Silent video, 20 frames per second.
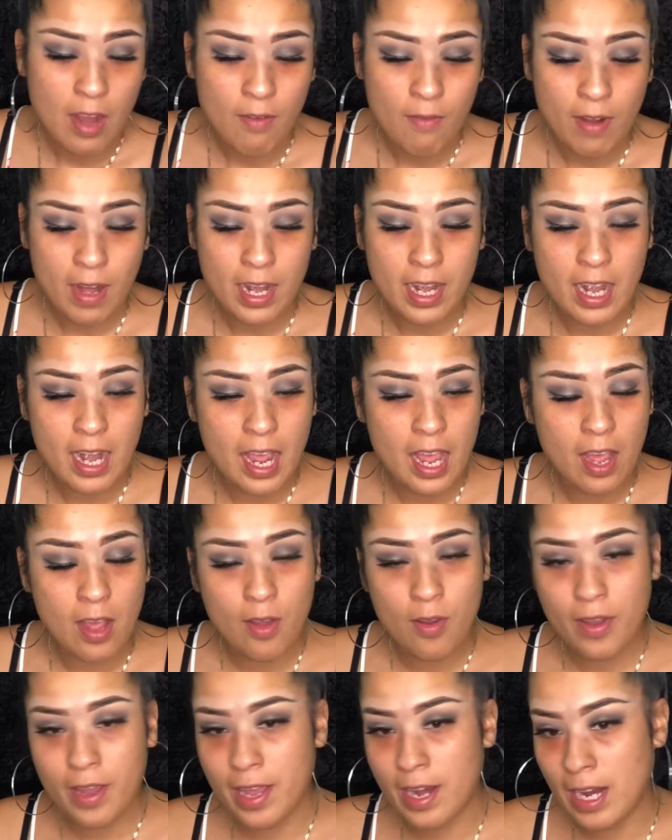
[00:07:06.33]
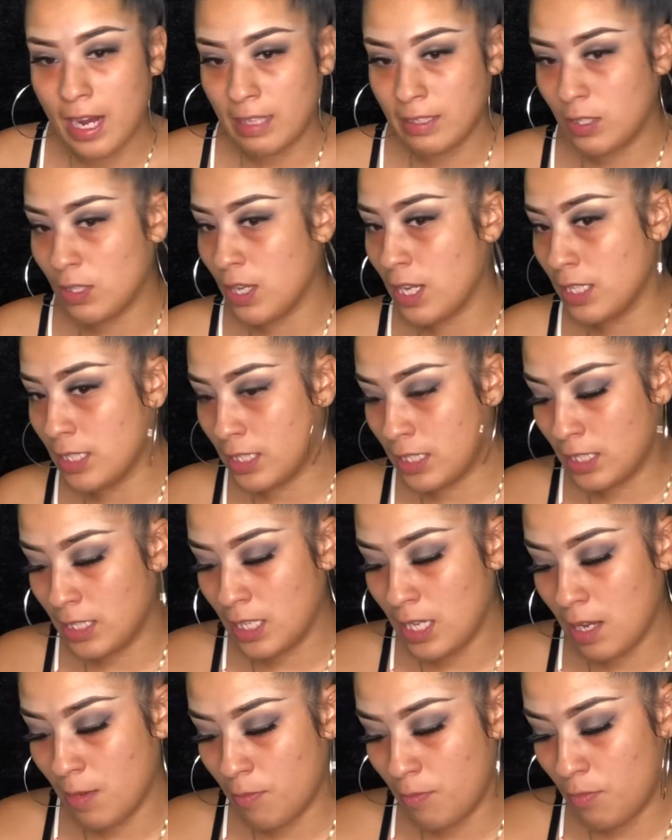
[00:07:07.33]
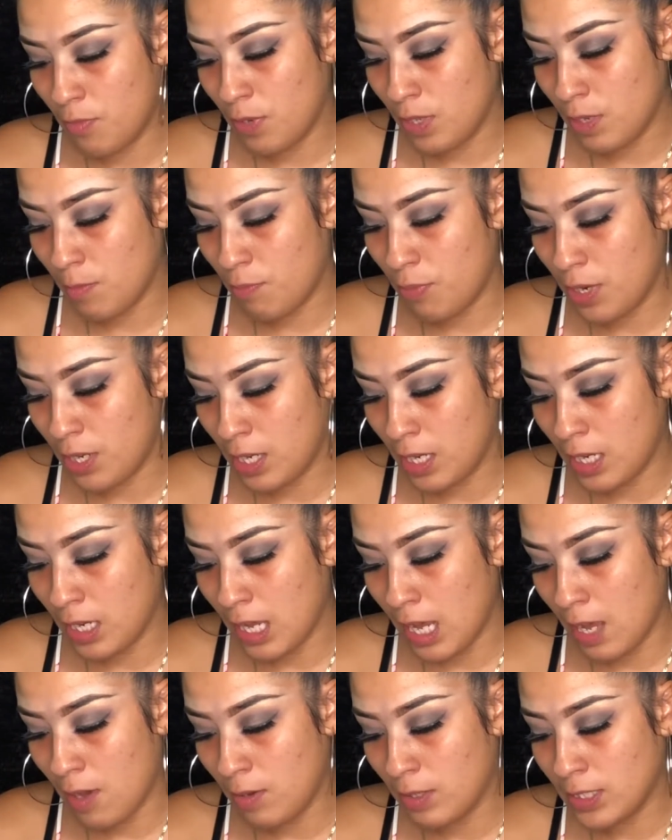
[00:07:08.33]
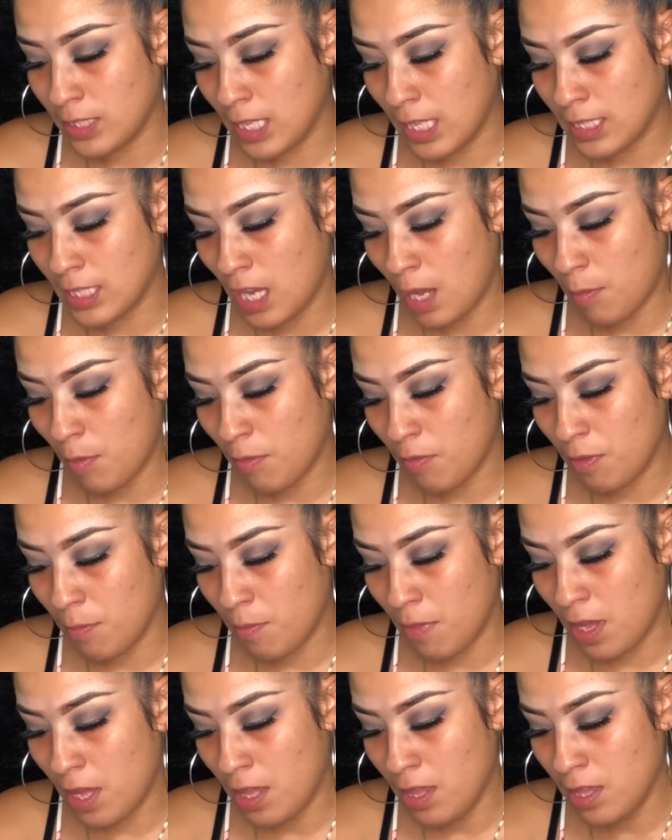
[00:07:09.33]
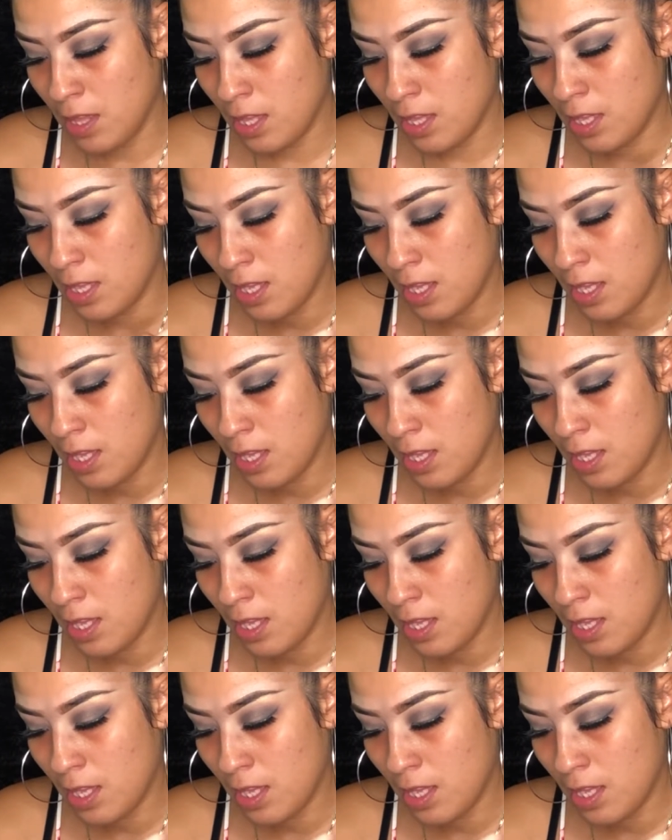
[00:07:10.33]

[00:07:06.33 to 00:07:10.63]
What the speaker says: right now, and as you can see, I'm really breaking out. It's that time of the month.